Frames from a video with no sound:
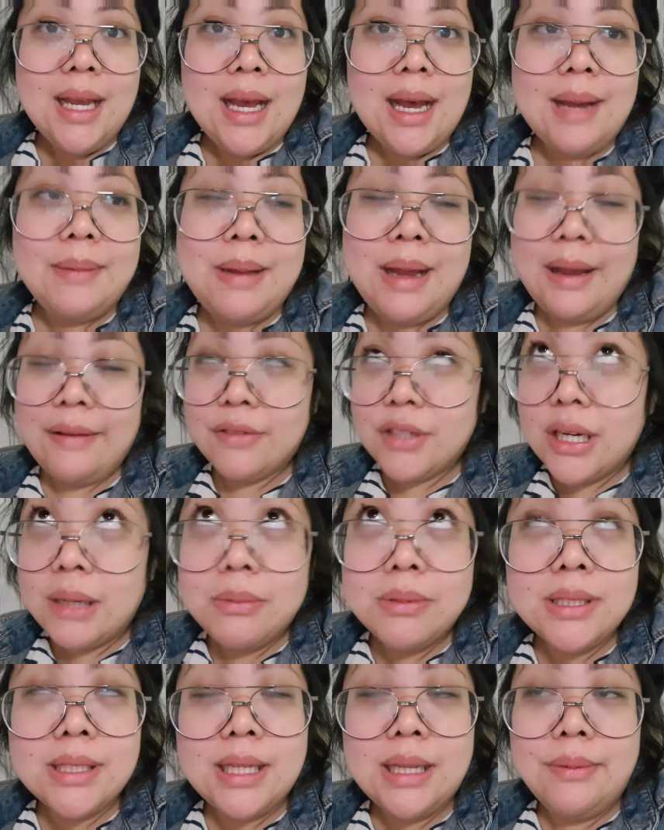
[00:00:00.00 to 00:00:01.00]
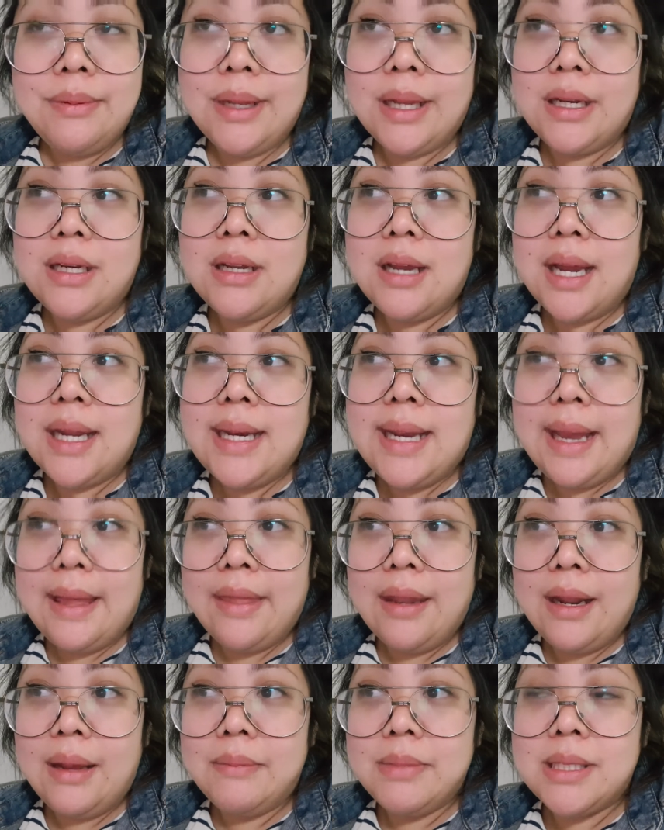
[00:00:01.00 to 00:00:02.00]
I have trouble sleeping at night now
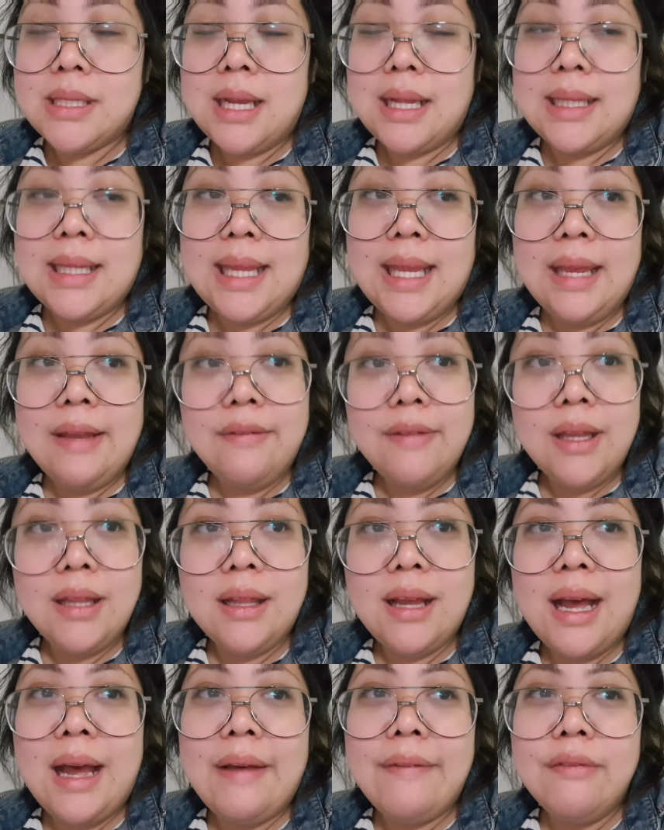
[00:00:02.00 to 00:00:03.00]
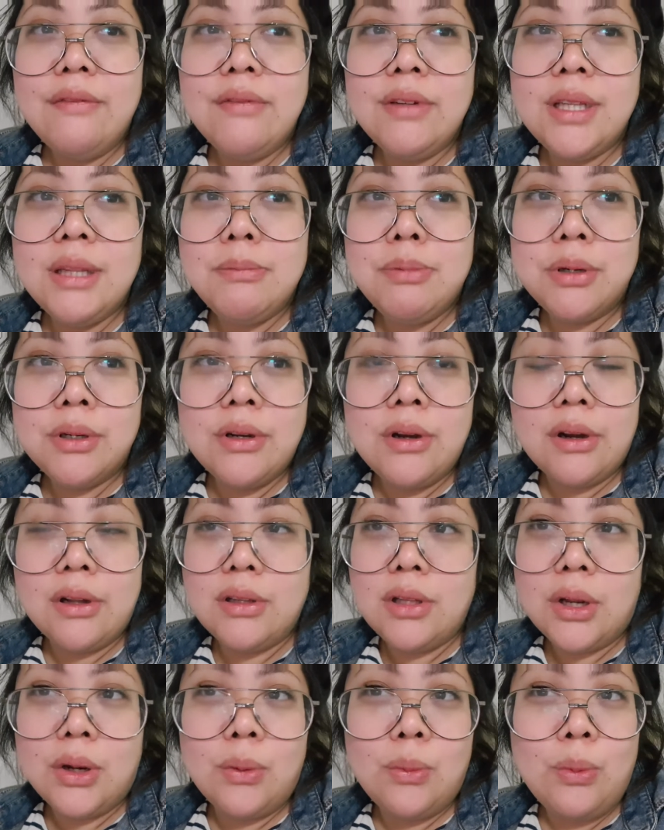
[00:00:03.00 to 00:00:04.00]
that I'm slightly heavier. Like, I haven't really put on a
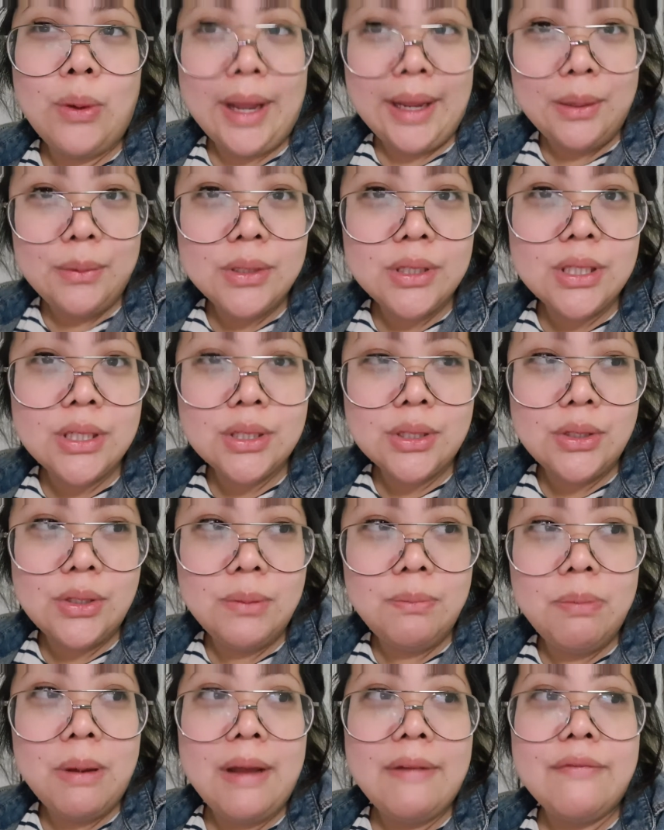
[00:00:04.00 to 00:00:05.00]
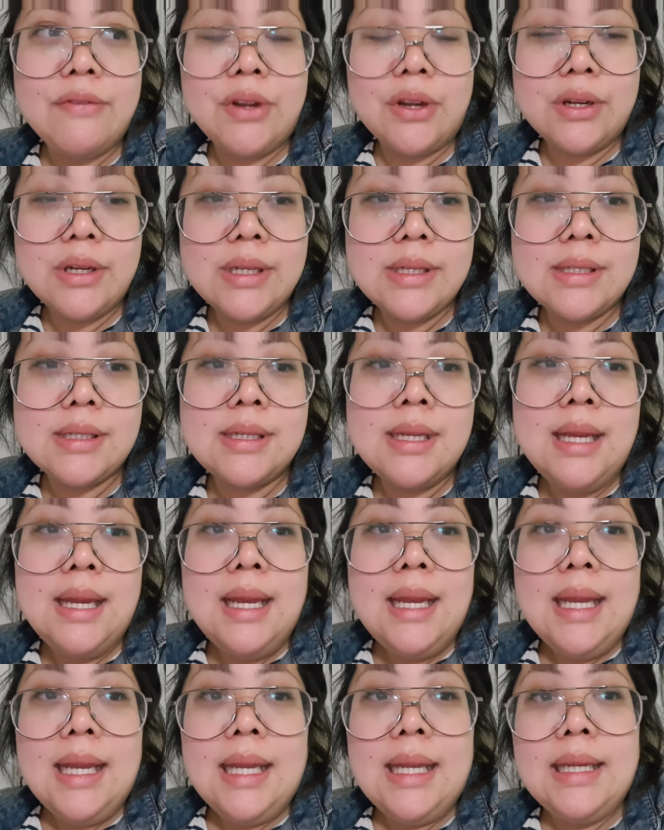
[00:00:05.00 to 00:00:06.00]
lot of weight, which is good, but I've noticed
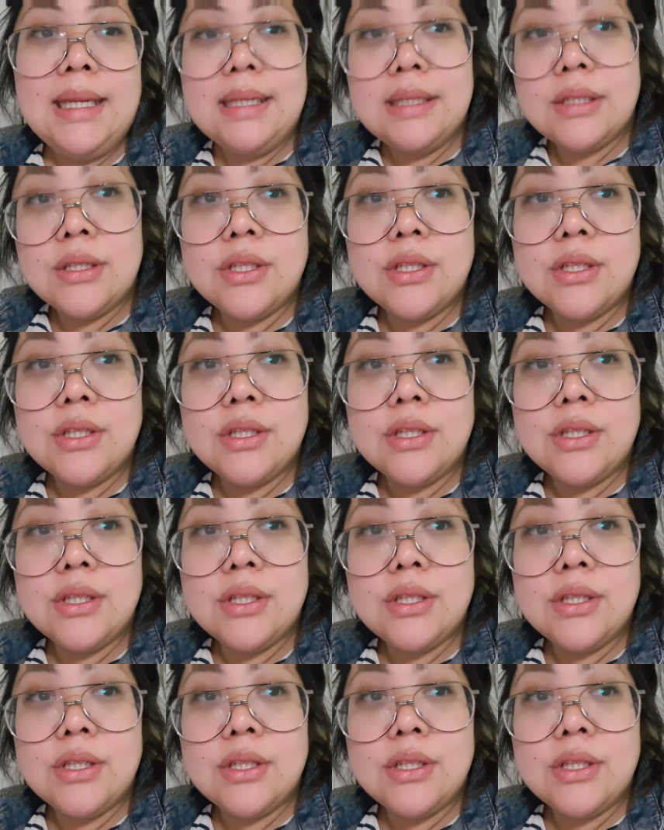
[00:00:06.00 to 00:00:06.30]
it is a